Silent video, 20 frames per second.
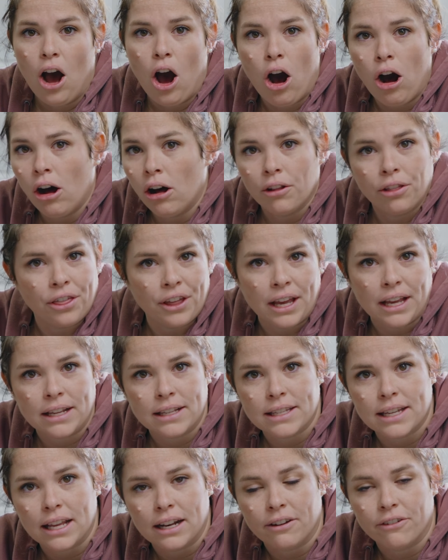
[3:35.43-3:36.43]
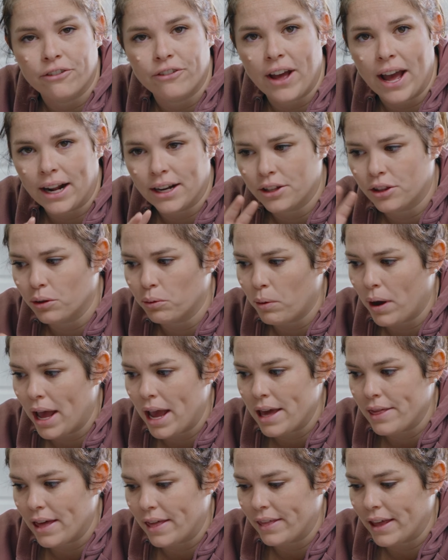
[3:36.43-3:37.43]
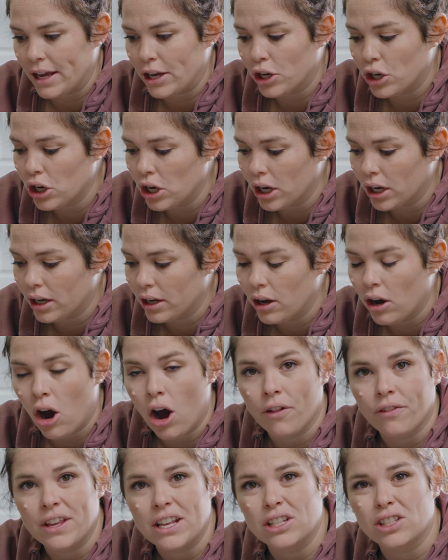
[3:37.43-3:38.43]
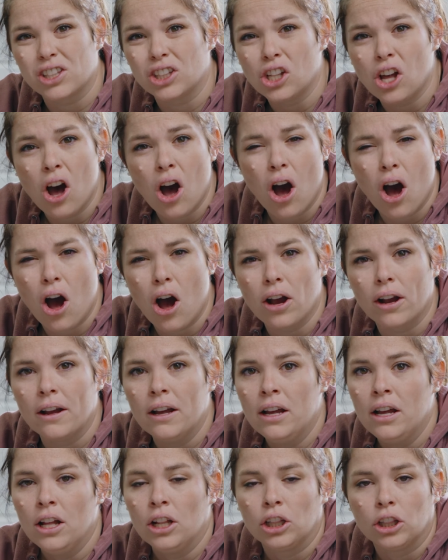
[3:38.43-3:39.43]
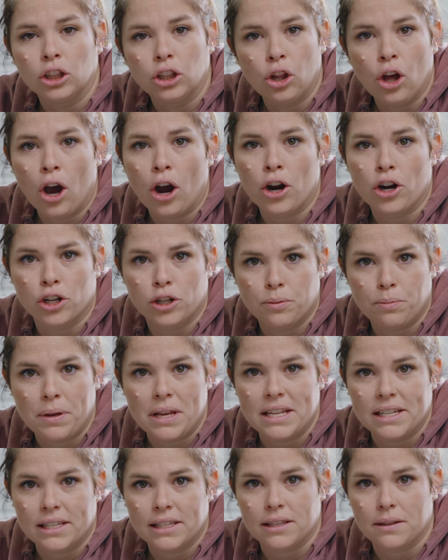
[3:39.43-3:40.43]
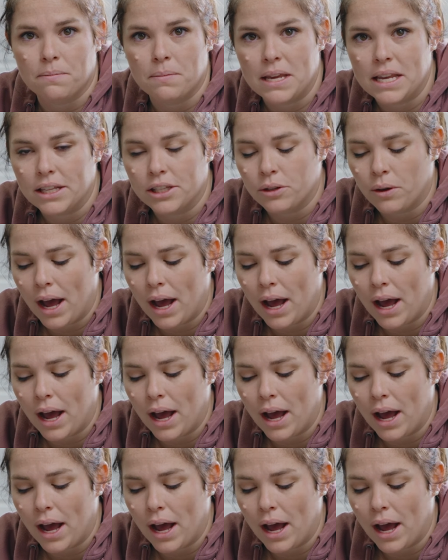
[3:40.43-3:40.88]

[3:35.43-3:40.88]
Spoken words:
all things can affect the way that they cook on these long, large pieces of meat.